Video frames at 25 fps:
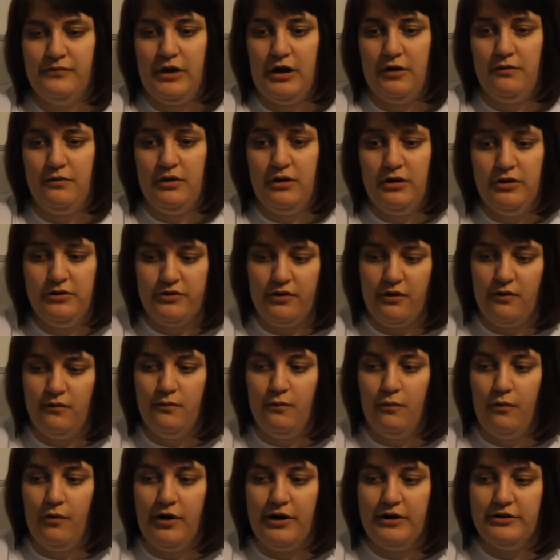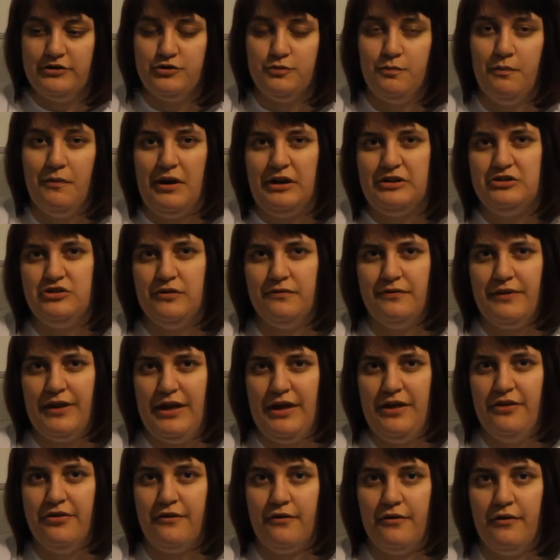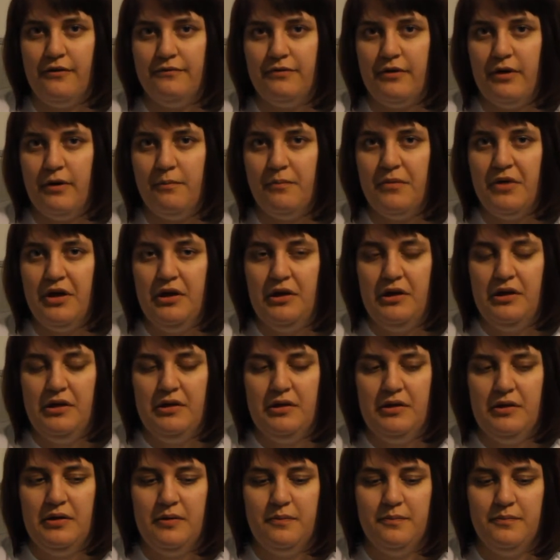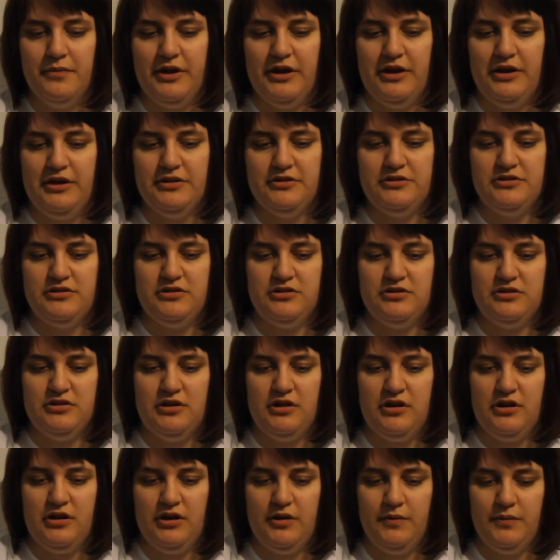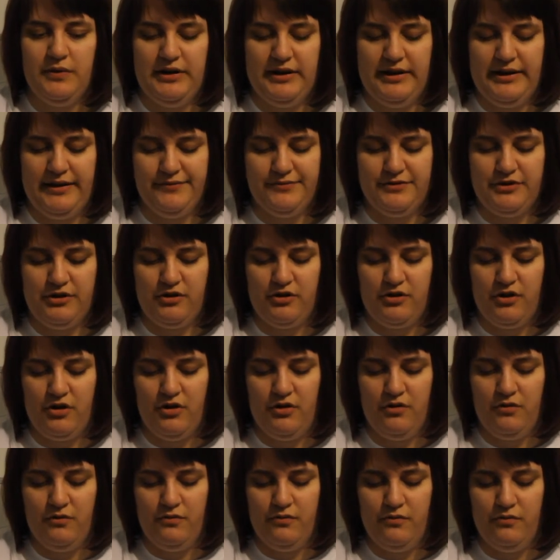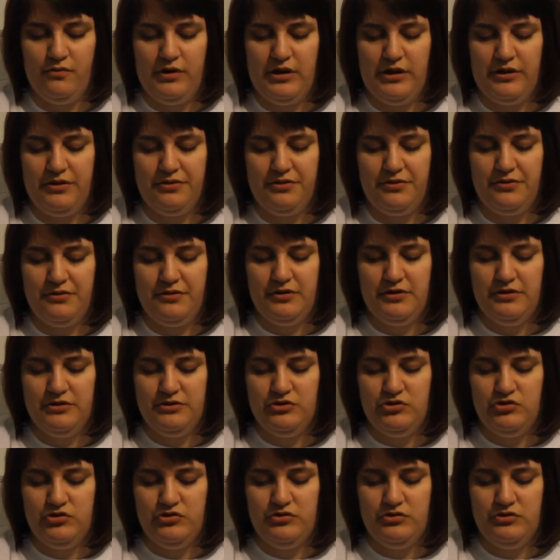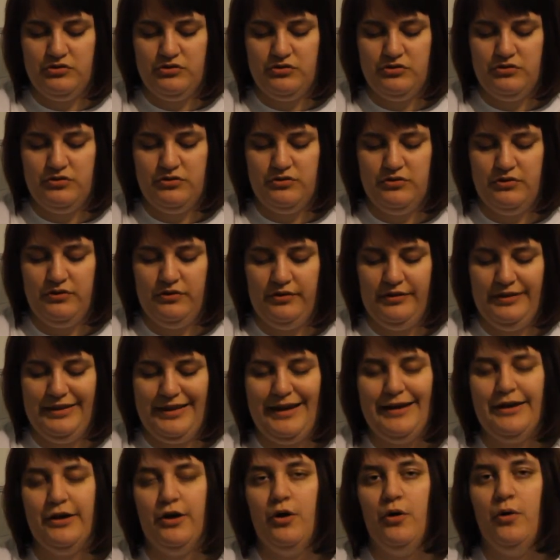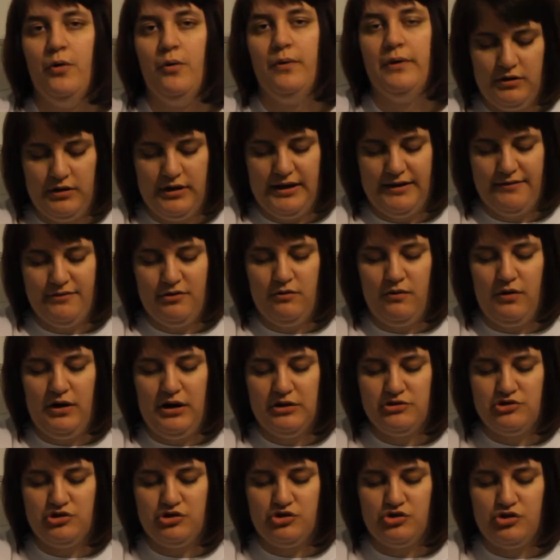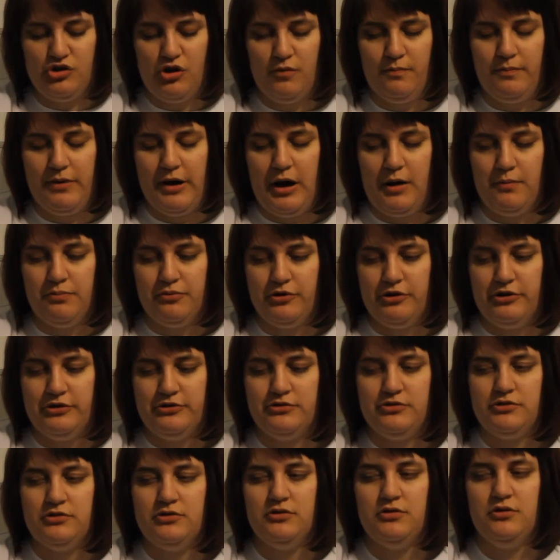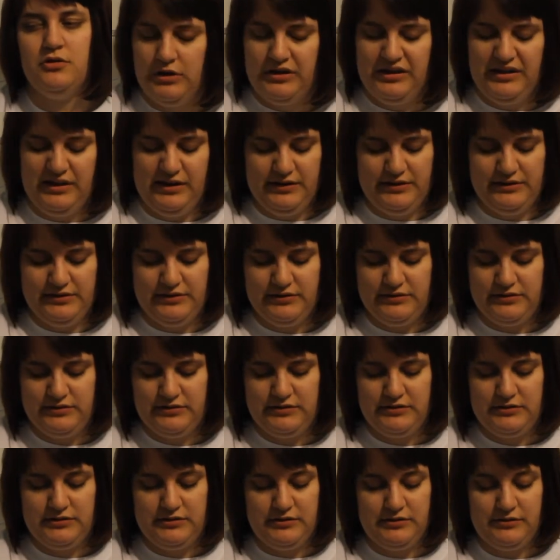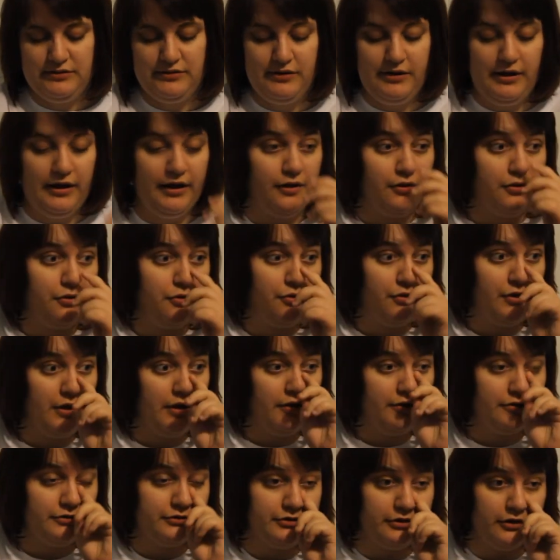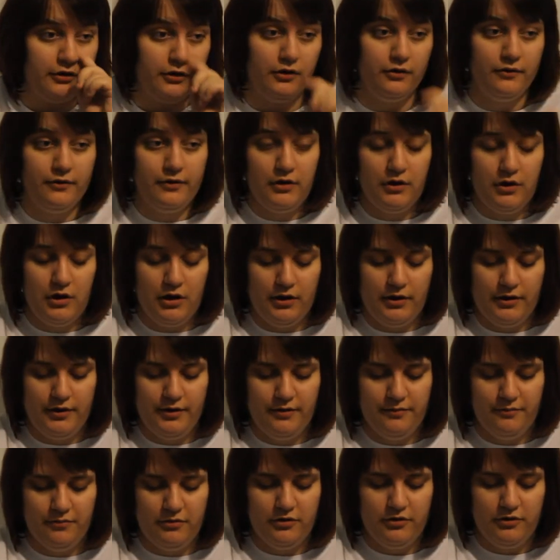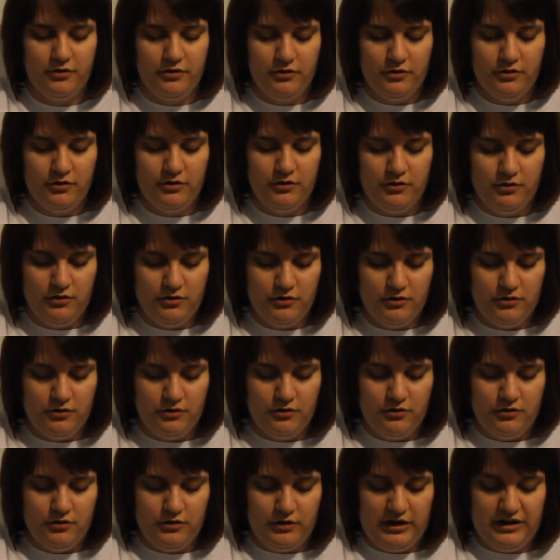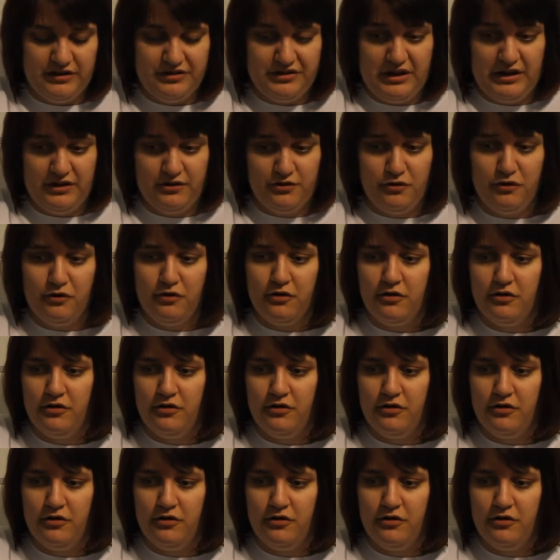I really don't watch much of either of them, but I would have to go with Leno. Ever watch soap operas? Yes, I think so. I think